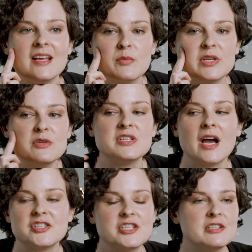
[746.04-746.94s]
when you
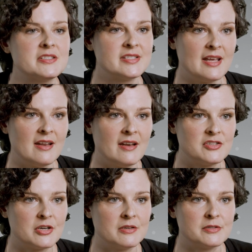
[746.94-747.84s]
touch your skin, it
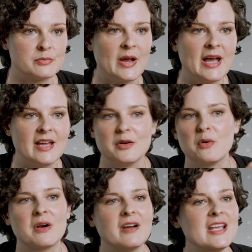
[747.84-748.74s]
turns red,
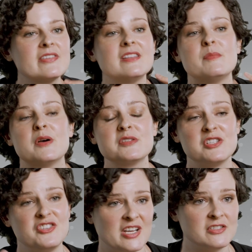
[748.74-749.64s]
or even the most
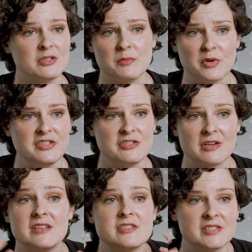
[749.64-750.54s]
gentle
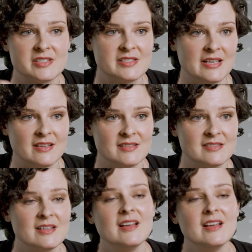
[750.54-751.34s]
moisturizer stings.